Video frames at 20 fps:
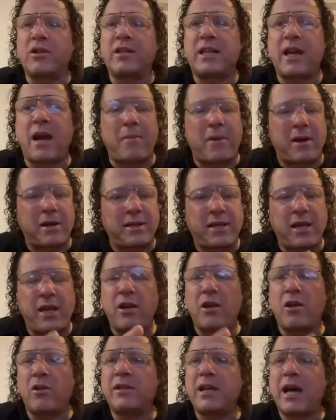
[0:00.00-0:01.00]

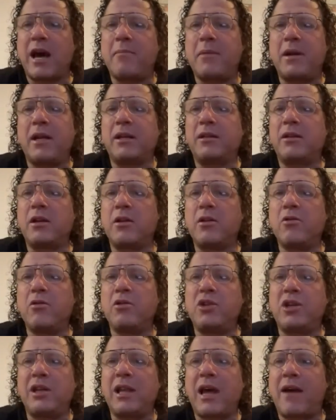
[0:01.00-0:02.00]
Sammartino, Dominic
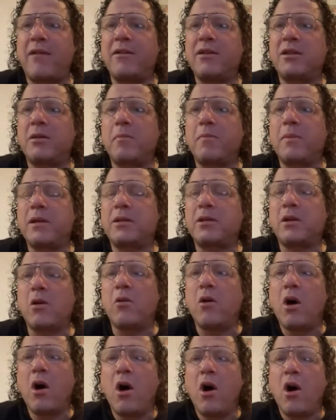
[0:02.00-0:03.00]
DiNucci, Larry
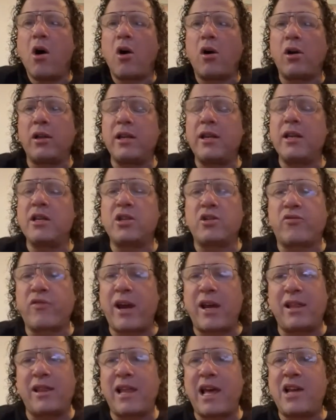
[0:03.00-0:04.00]
Zbyszko, all of these
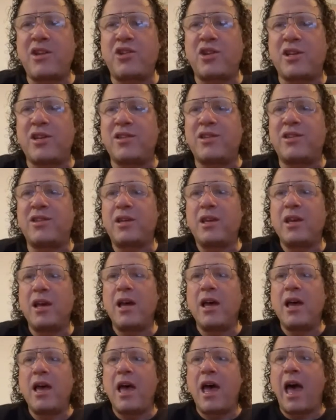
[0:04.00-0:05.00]
great legends.
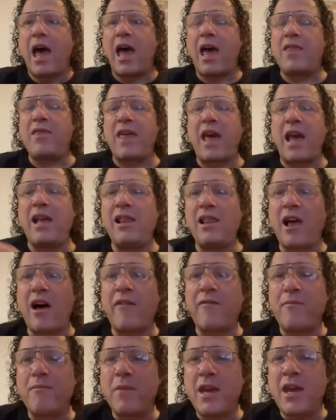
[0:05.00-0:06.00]
And they
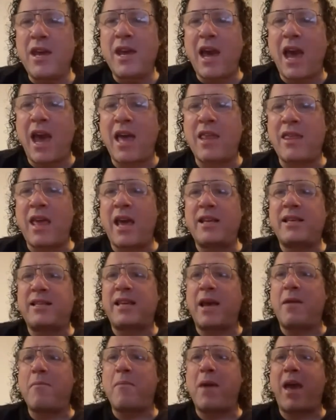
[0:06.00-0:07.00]
loved me and they
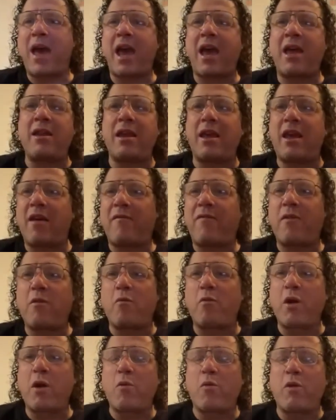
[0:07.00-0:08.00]
said, man, if
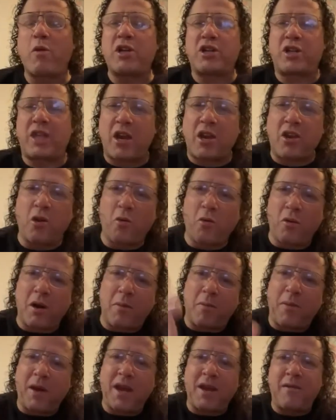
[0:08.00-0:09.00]
we wish that you would
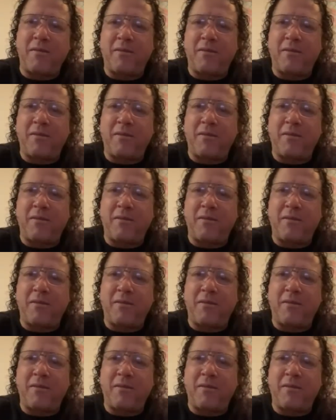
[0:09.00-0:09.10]
have been